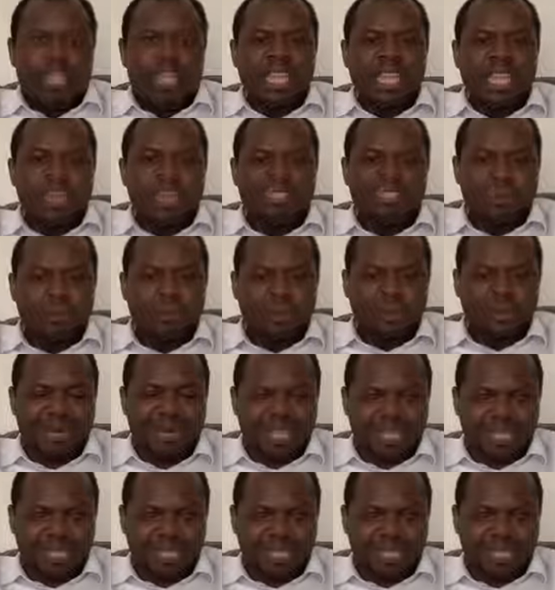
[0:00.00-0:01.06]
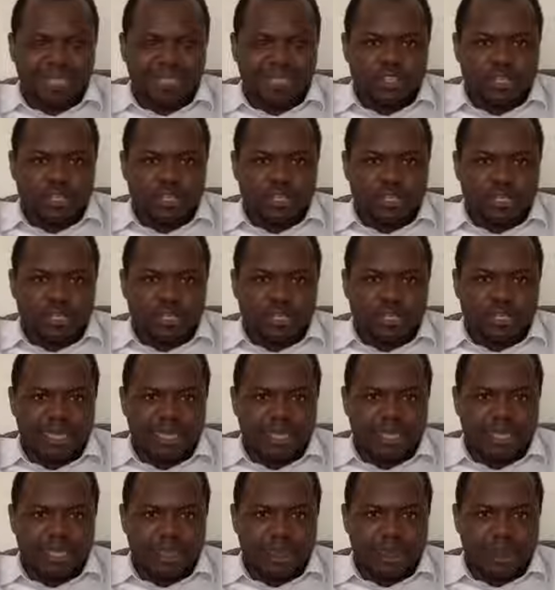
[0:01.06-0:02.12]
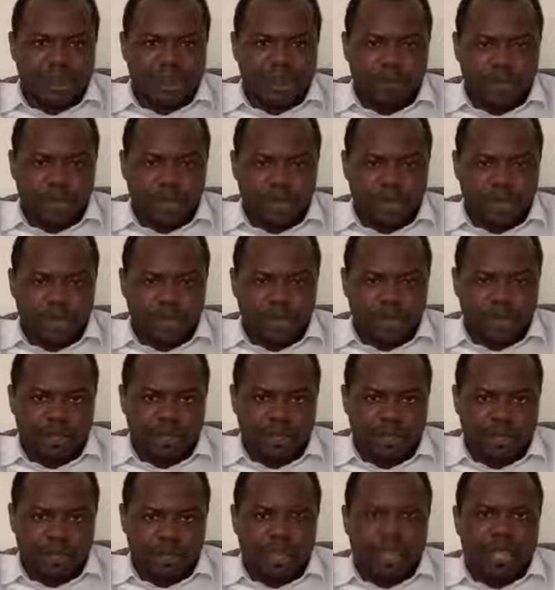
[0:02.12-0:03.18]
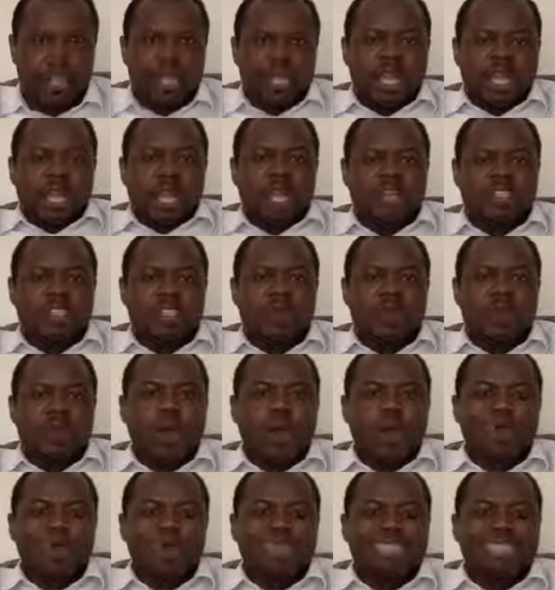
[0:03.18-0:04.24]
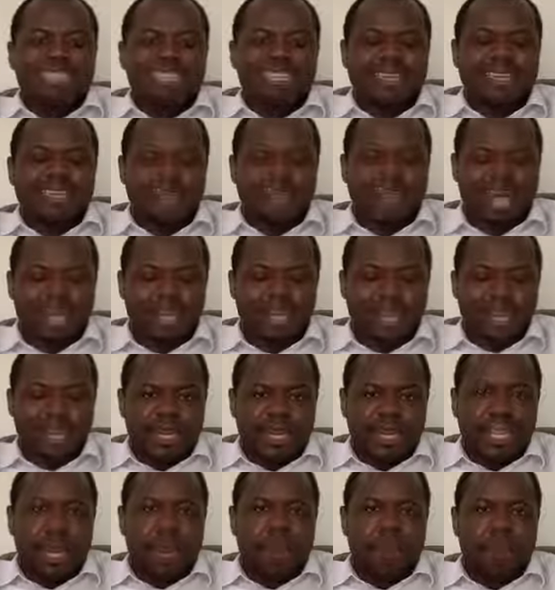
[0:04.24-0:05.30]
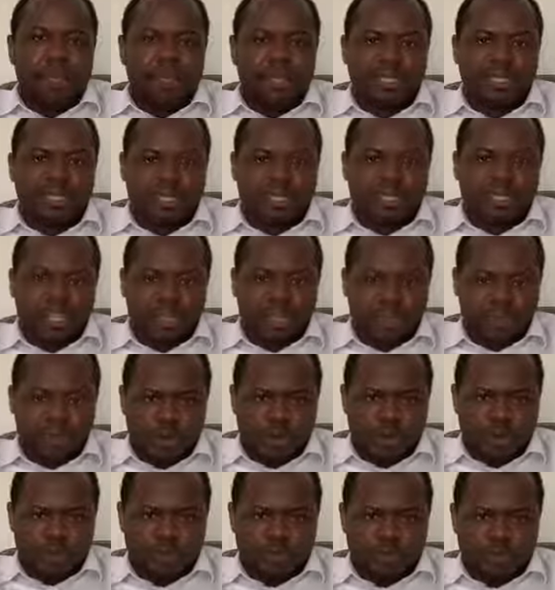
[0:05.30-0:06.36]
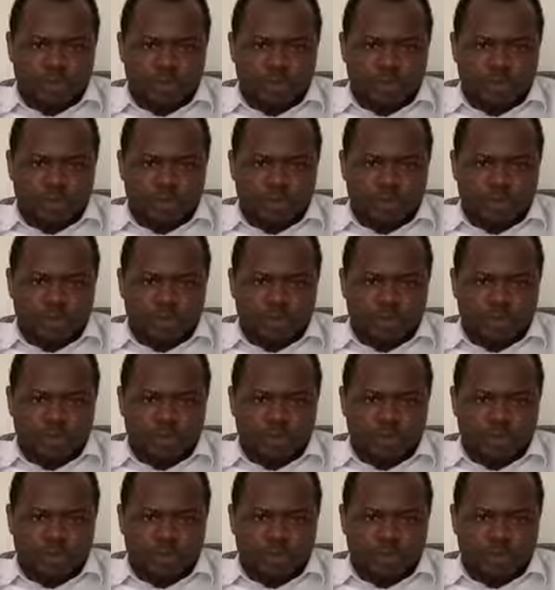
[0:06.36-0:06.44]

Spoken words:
He is the president of SCNC North America. He's the one who single-handedly appointed Sako.